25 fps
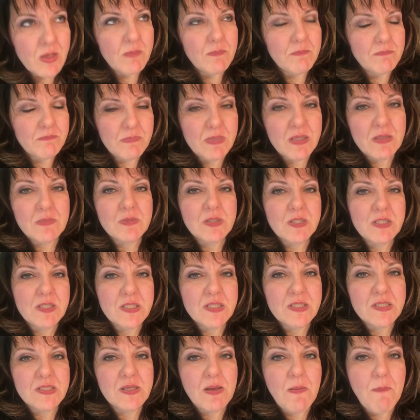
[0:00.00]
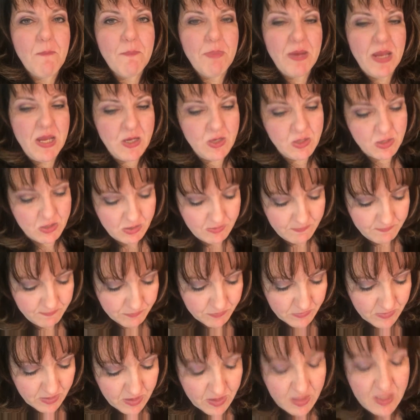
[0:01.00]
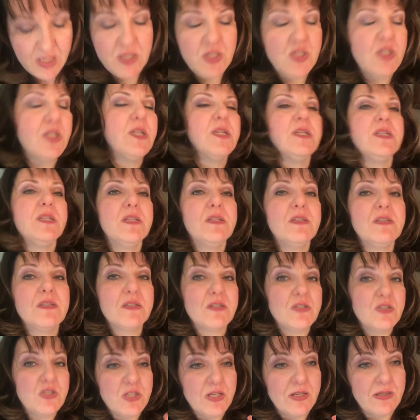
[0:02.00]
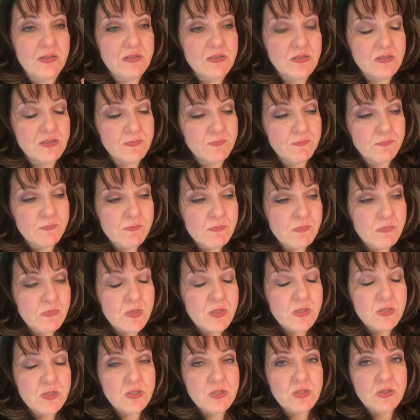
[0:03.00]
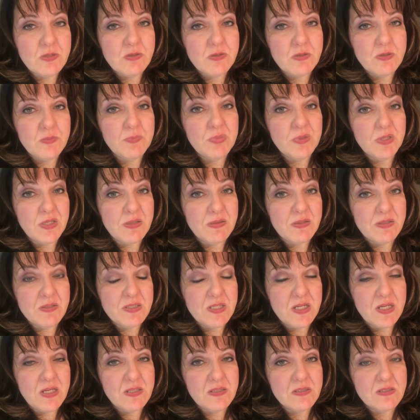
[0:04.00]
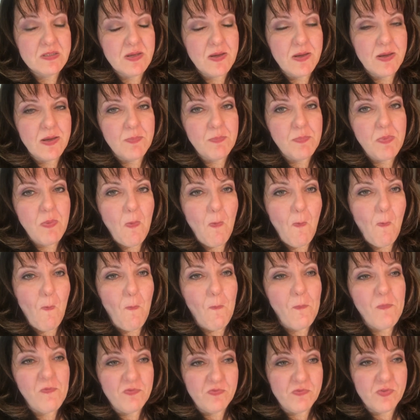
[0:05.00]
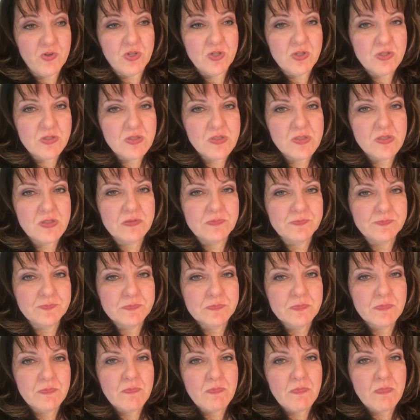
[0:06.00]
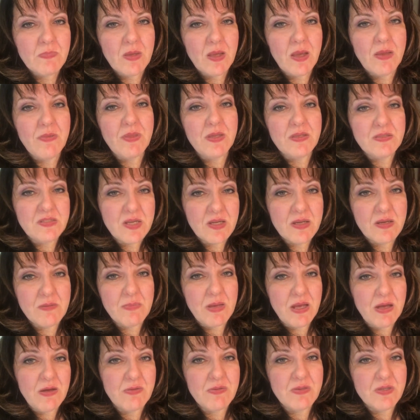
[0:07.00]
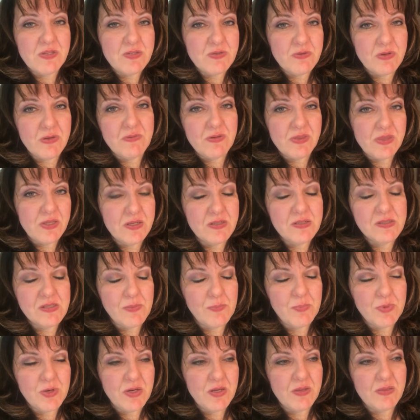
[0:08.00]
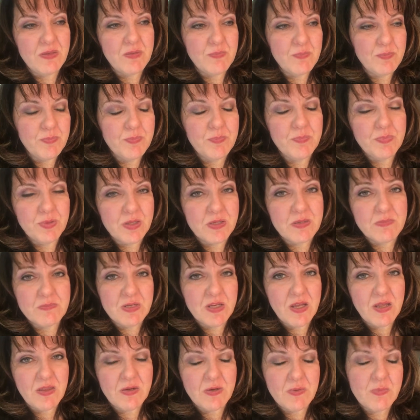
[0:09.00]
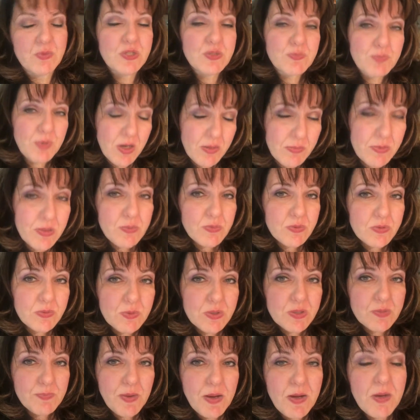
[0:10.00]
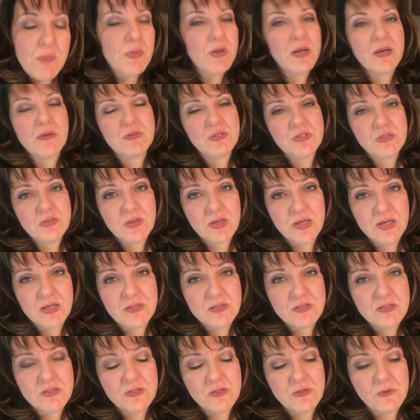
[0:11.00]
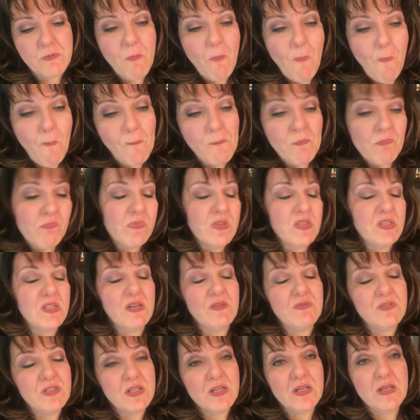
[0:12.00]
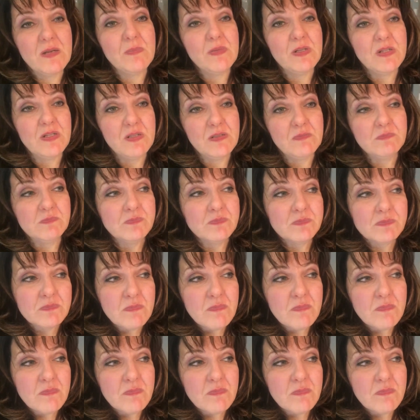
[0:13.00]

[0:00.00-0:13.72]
Minimalist Baker. And she did suggest to blend the dates up first and then take them out and then do everything separate and then blend them together, which probably would have worked better, but I was trying to save time, and in